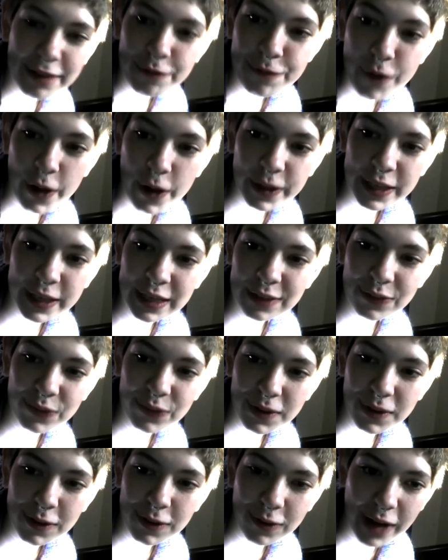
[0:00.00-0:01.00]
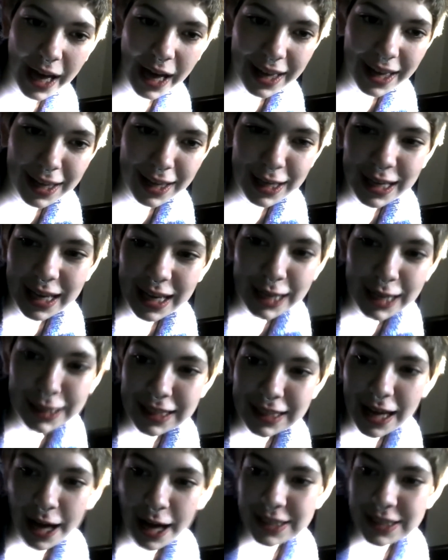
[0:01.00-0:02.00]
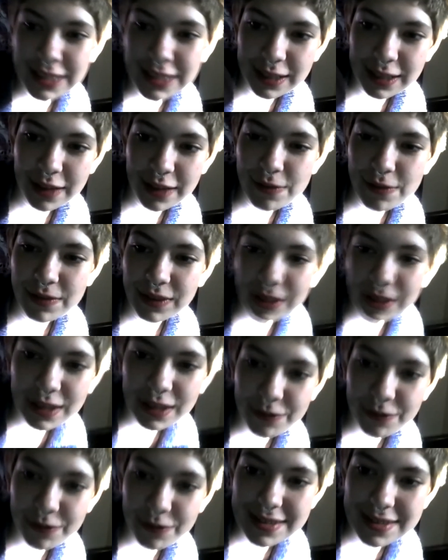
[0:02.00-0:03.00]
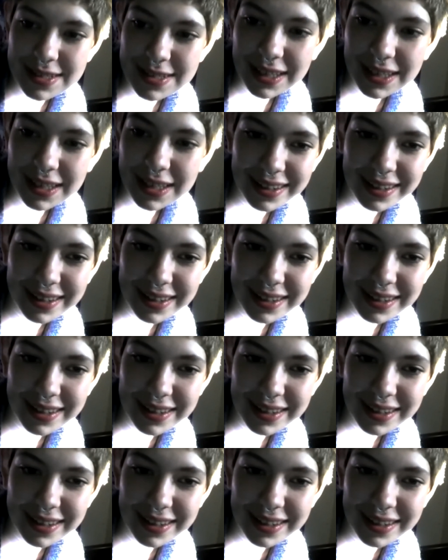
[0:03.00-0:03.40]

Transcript: falling through a crack, and I, I still haven't fixed it.